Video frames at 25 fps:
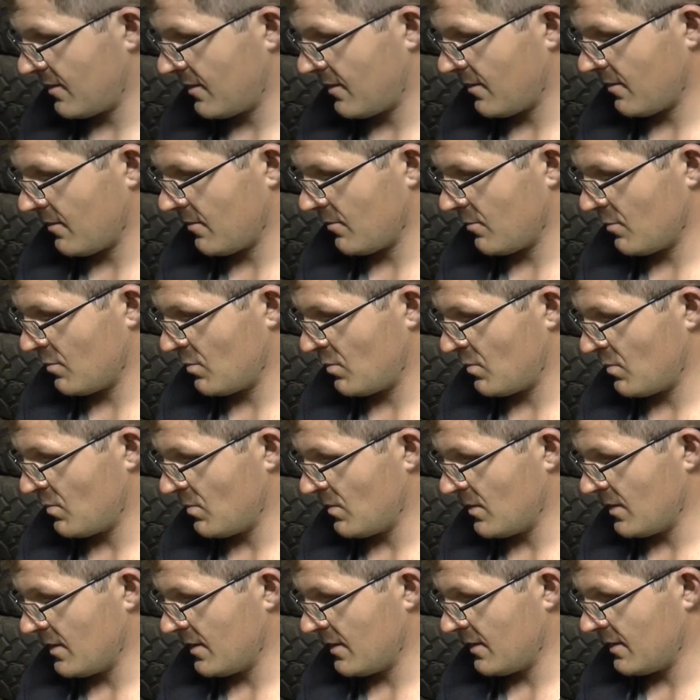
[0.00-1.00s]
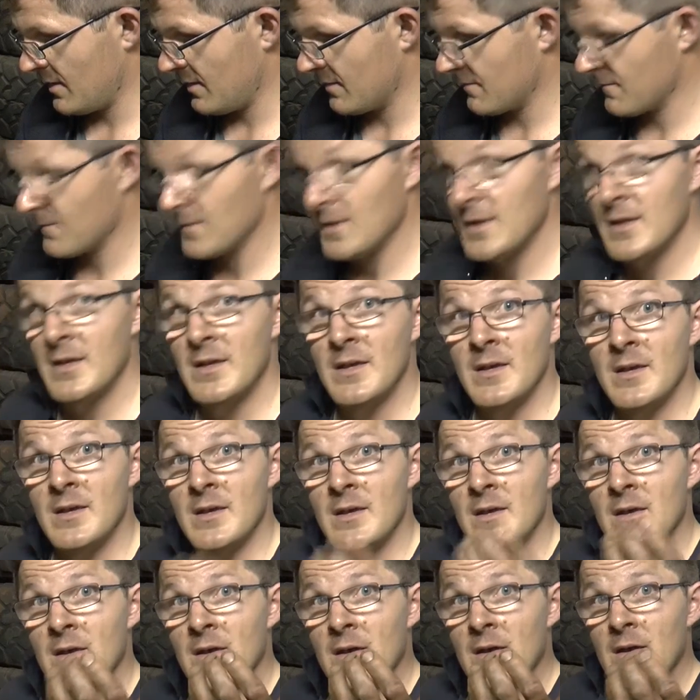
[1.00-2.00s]
A
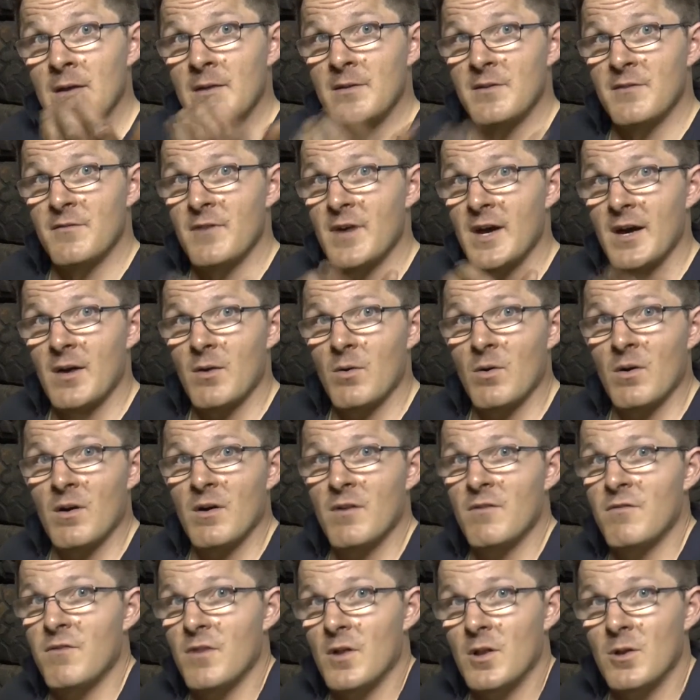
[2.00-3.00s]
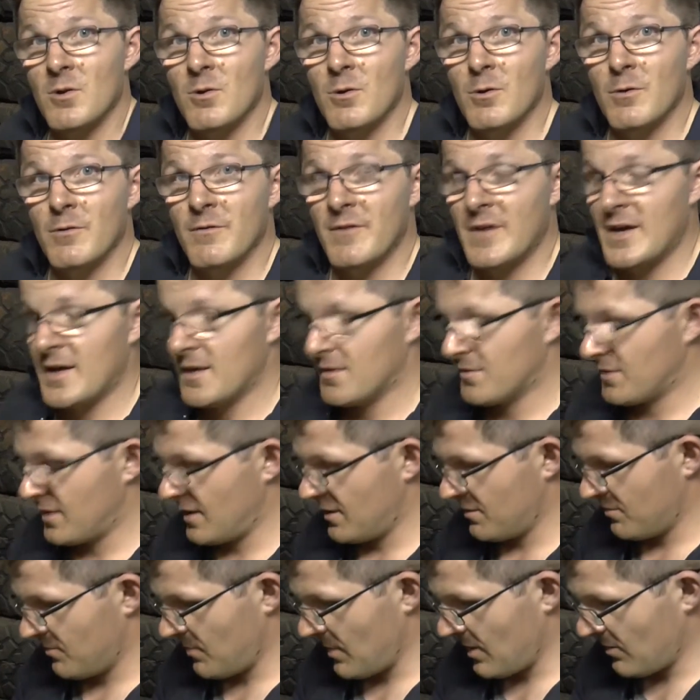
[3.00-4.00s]
devout follower of ours
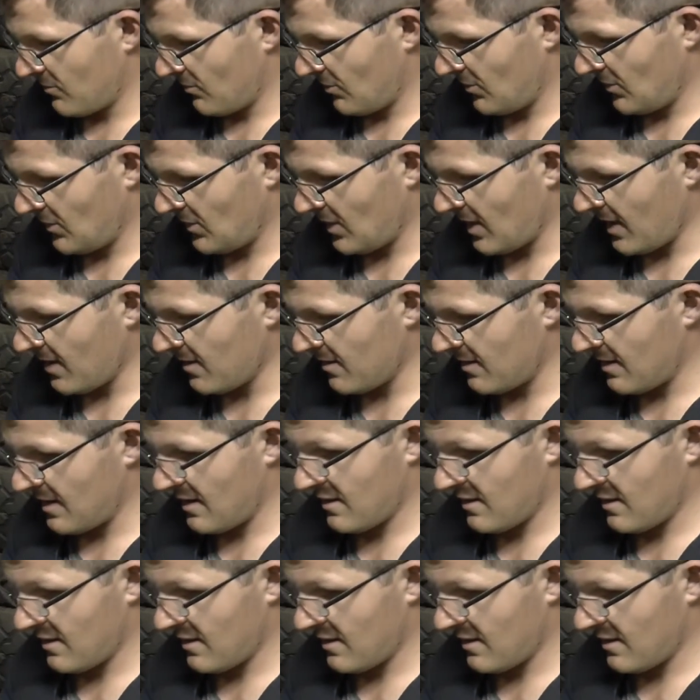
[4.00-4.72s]
has mentioned that,